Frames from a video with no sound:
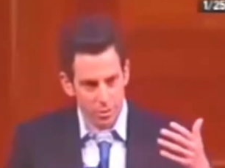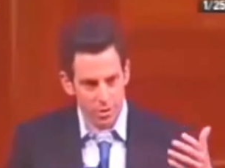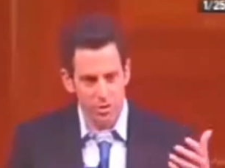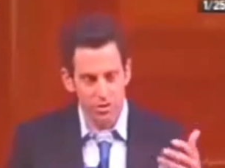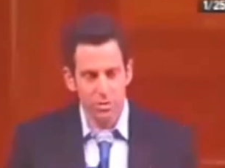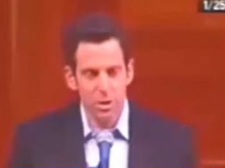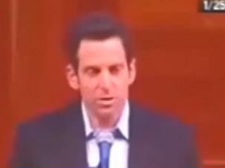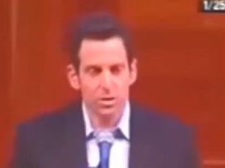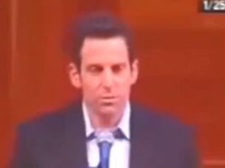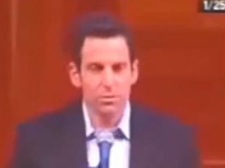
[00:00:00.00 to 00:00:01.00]
Christians and
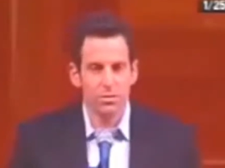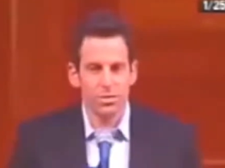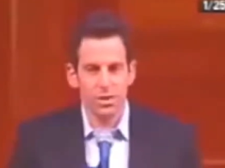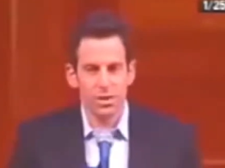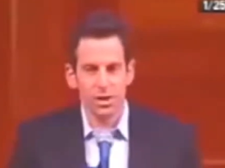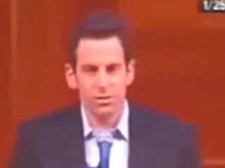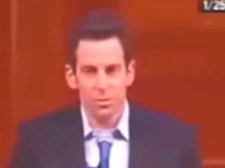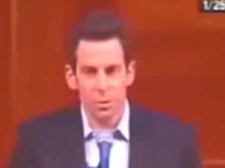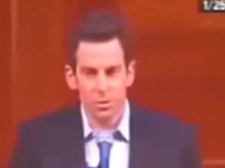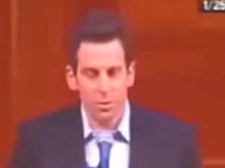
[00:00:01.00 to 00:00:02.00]
Muslims
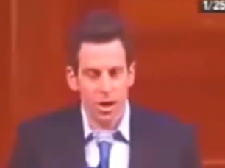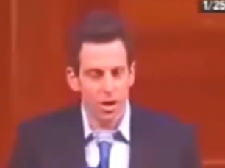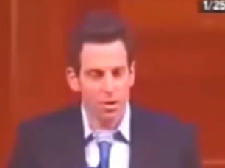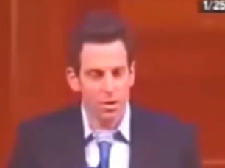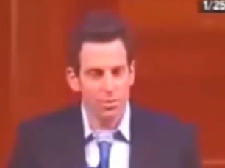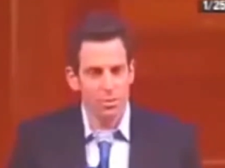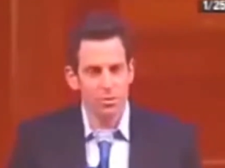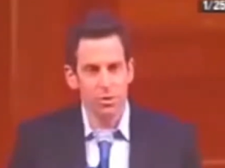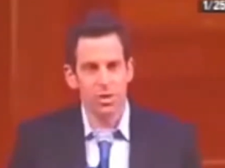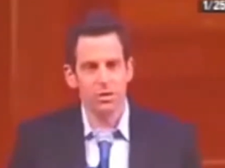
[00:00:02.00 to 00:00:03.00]
of a more moderate
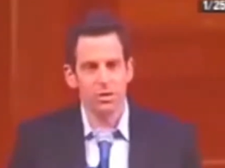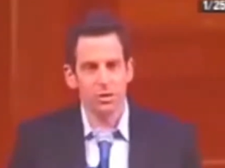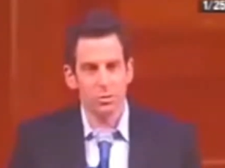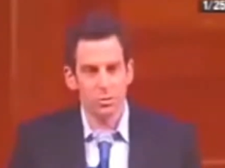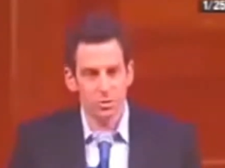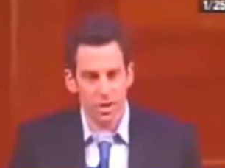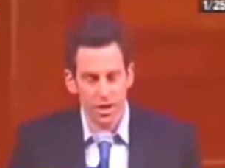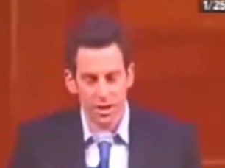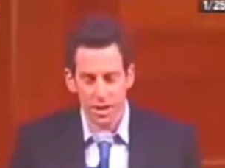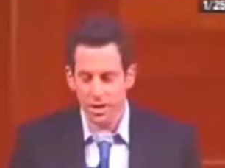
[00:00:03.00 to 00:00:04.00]
persuasion who will
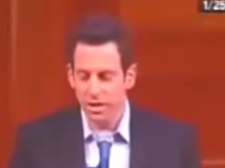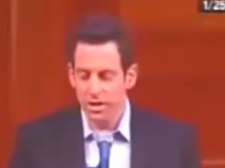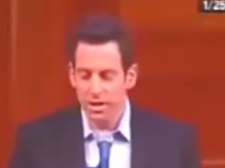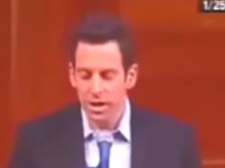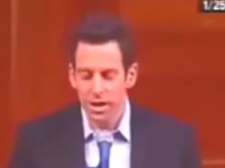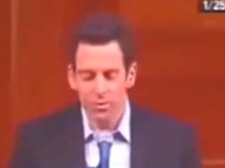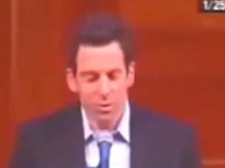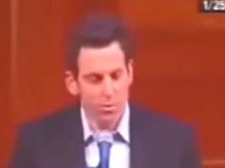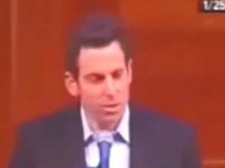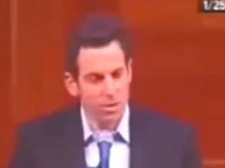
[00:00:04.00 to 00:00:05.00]
say that I
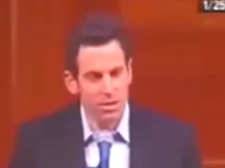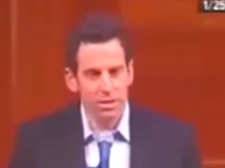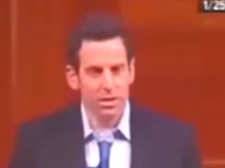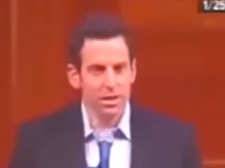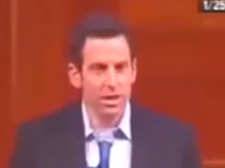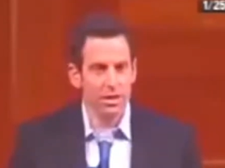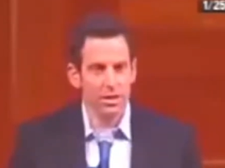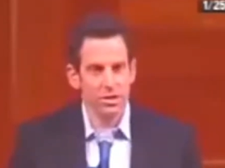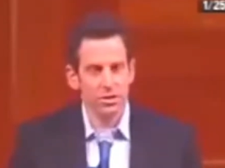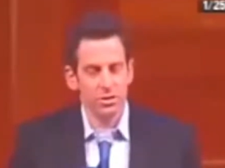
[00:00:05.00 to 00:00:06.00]
have completely
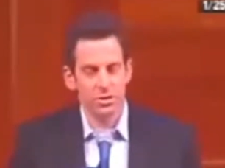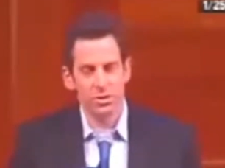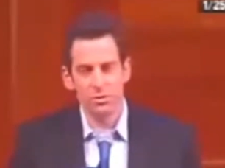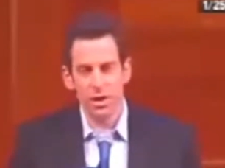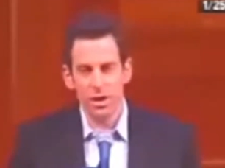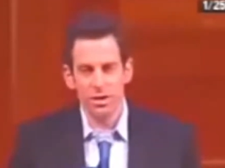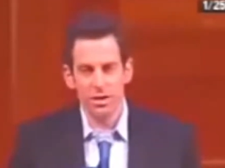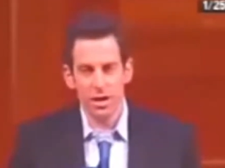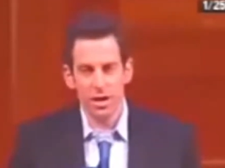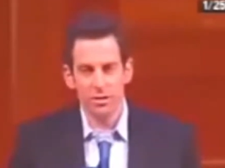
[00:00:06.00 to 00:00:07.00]
caricatured the
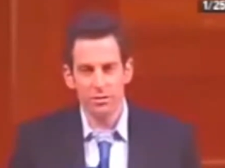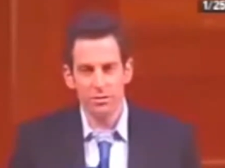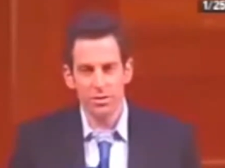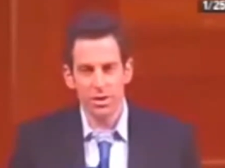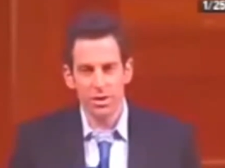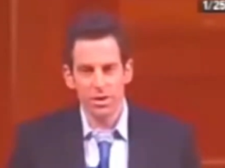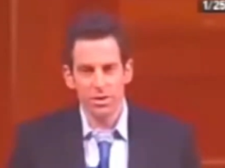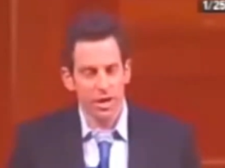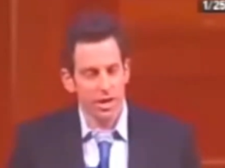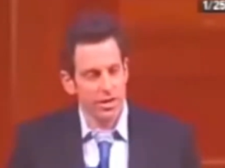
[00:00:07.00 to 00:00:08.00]
faith, that I have
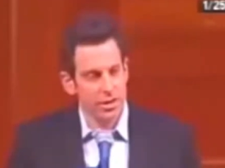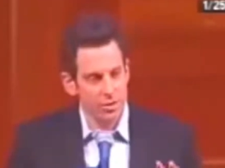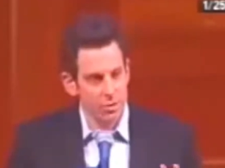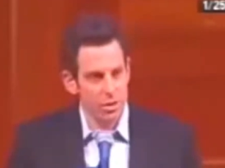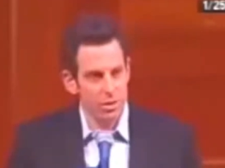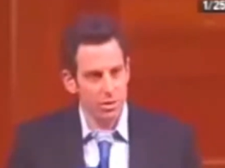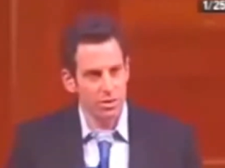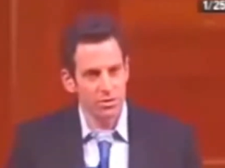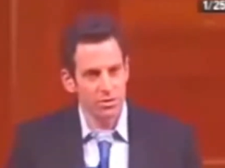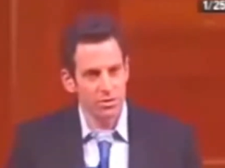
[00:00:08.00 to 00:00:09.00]
taken
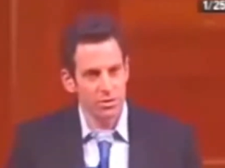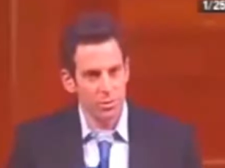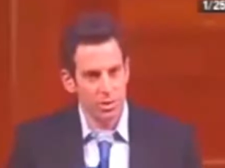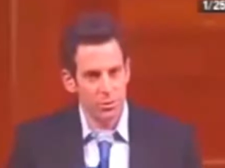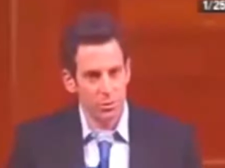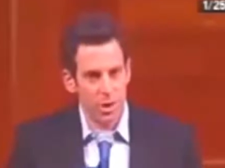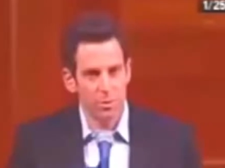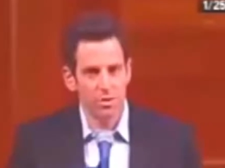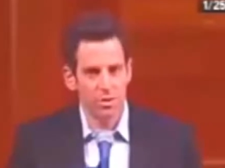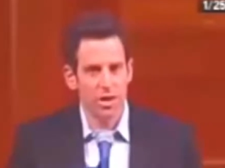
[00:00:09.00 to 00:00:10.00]
extremists to be
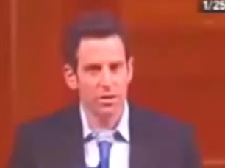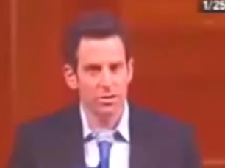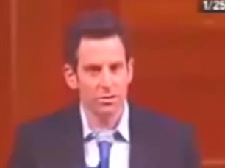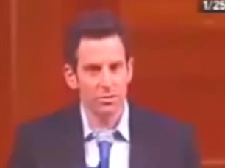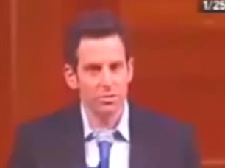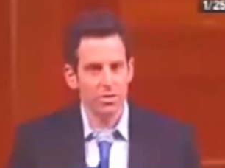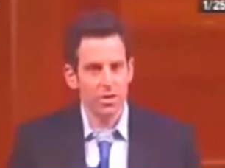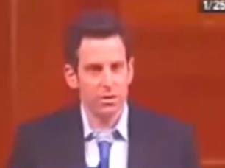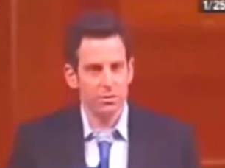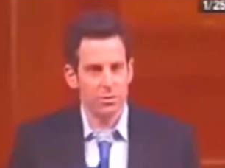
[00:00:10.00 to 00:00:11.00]
representative mm.
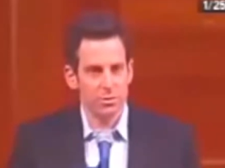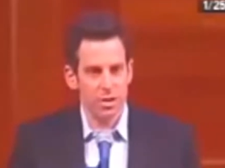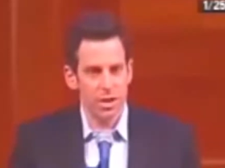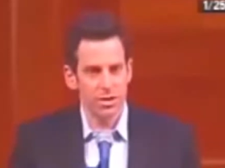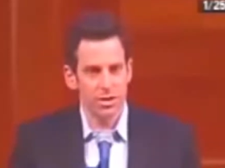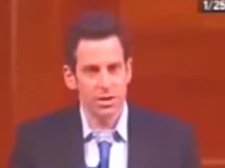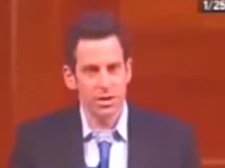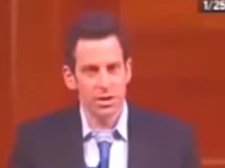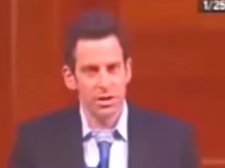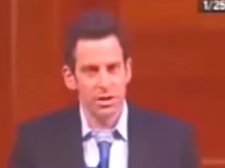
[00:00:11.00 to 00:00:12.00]
of the faith.
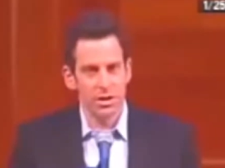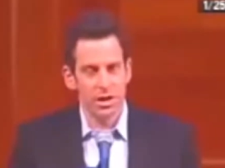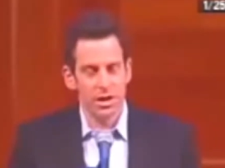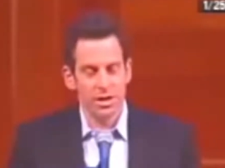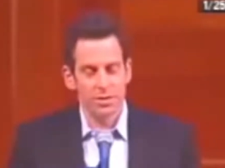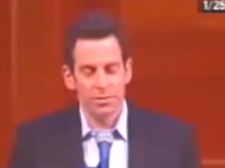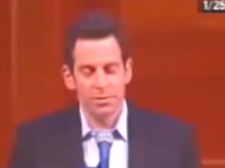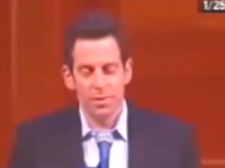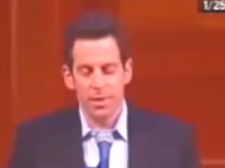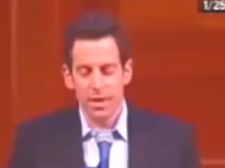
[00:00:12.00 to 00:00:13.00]

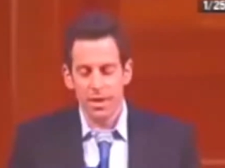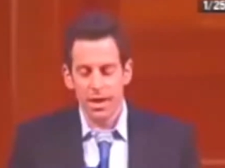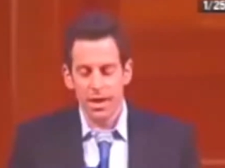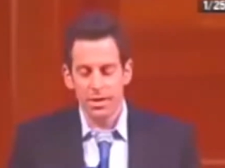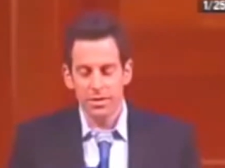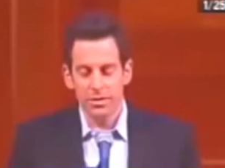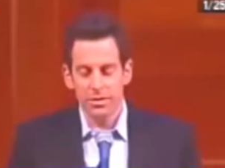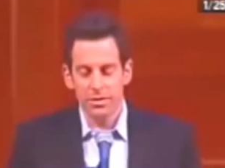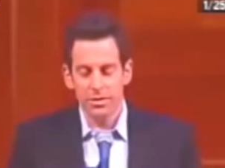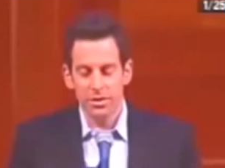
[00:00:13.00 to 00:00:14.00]
Um,
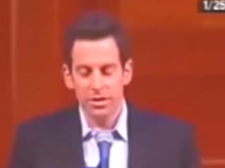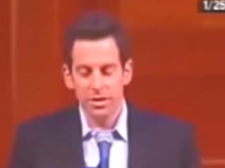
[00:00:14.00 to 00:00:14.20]
and